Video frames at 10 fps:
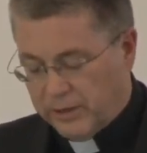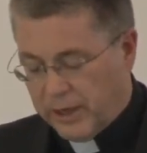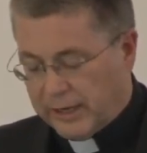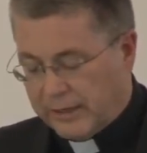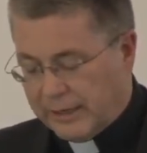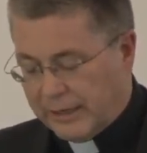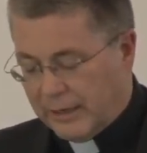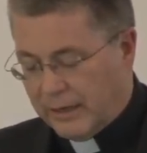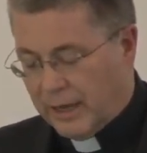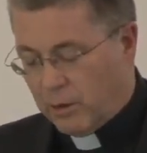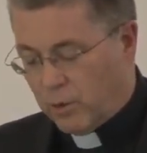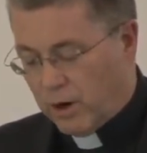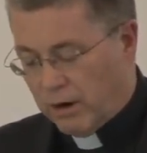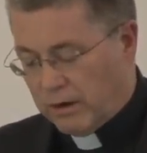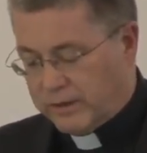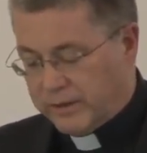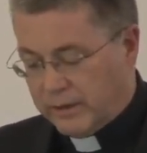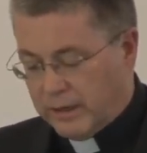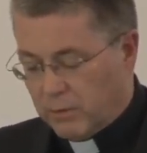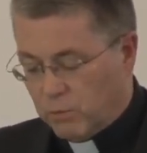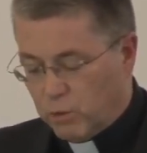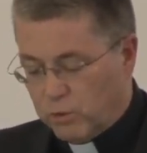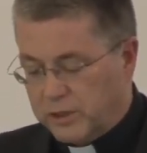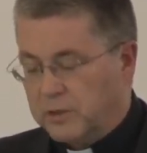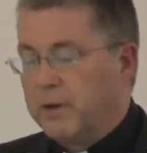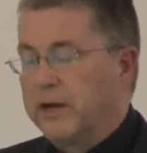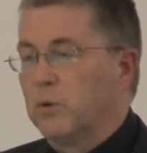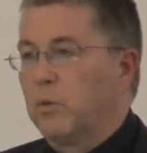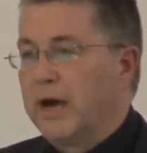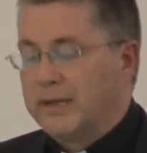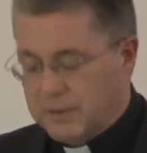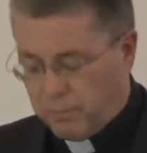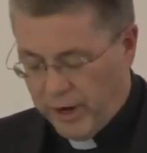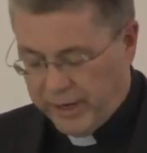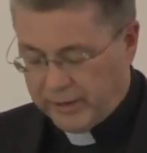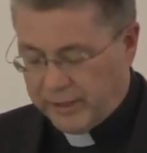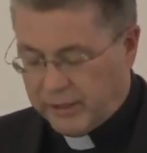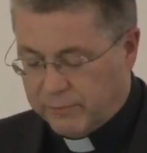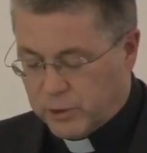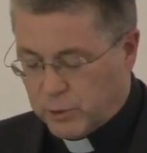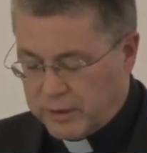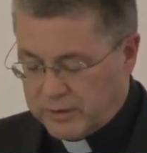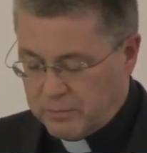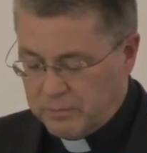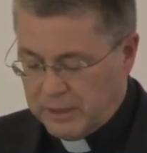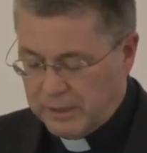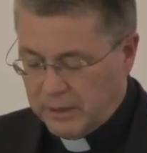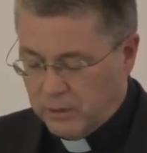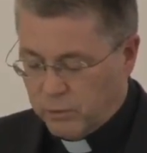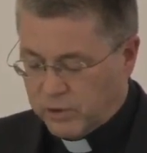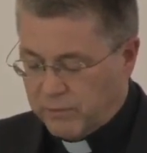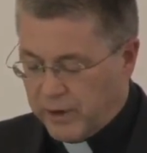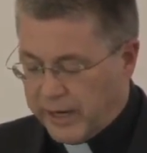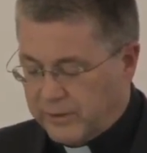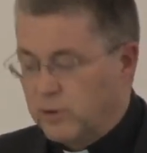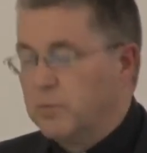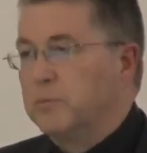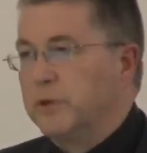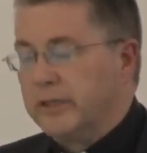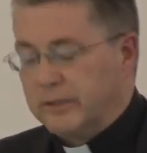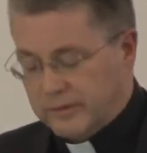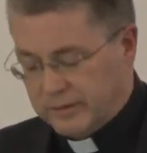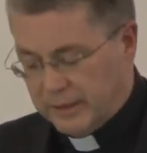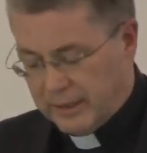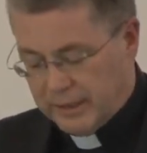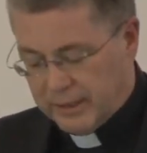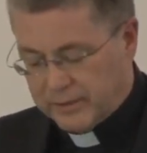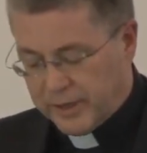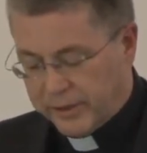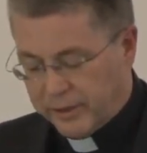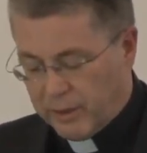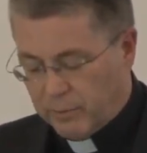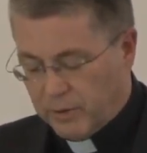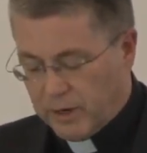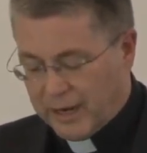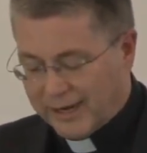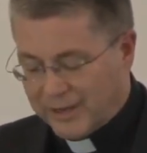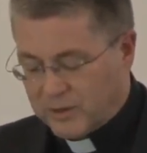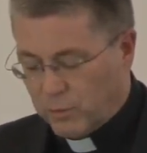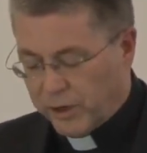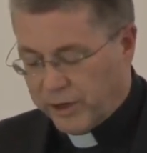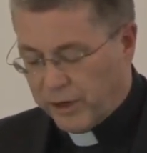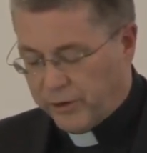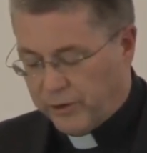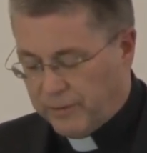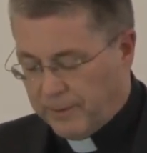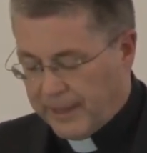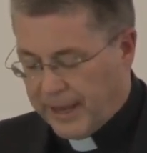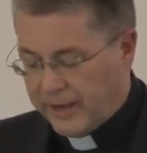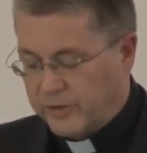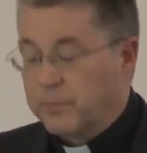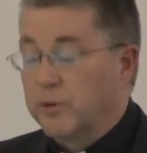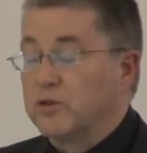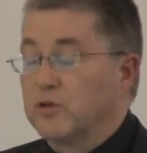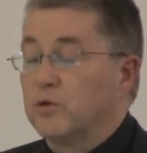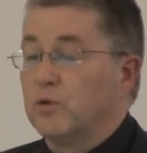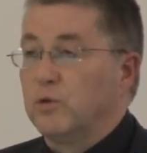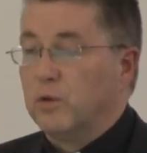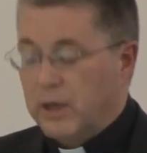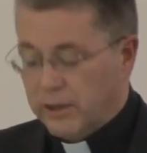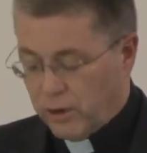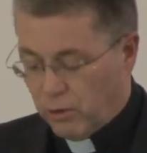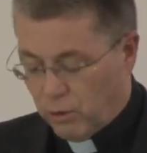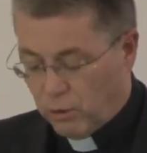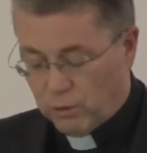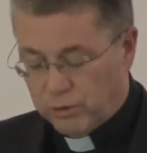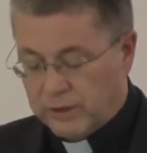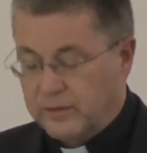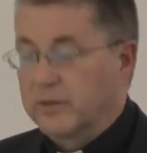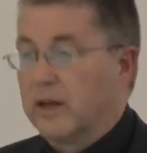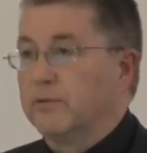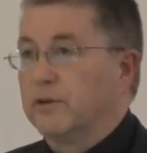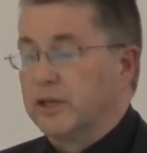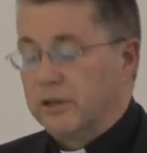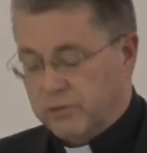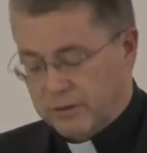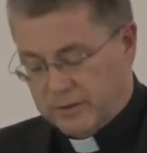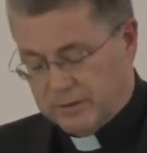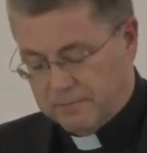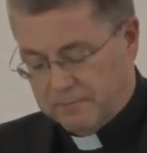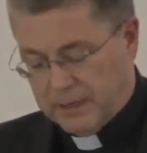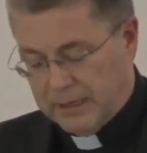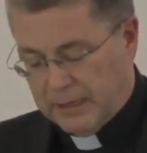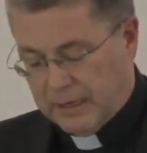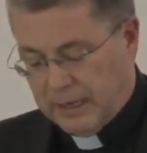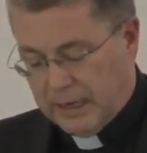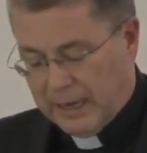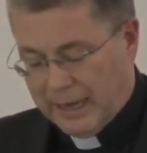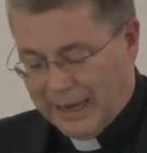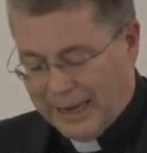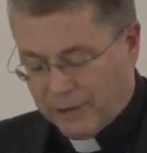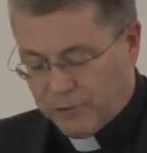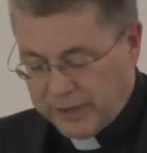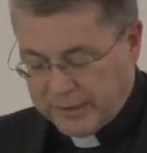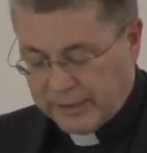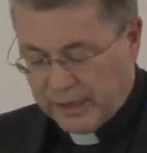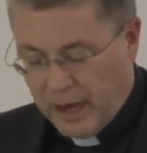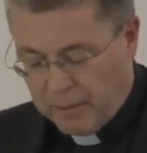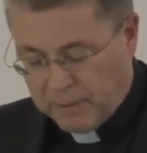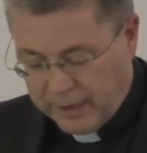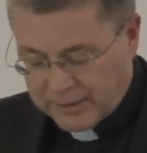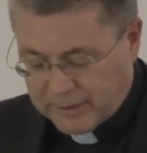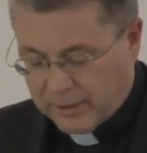that can heal a world wounded by the widespread individualism which divides human beings, setting them against one another as they pursue their own selfish interests. Addressing the complex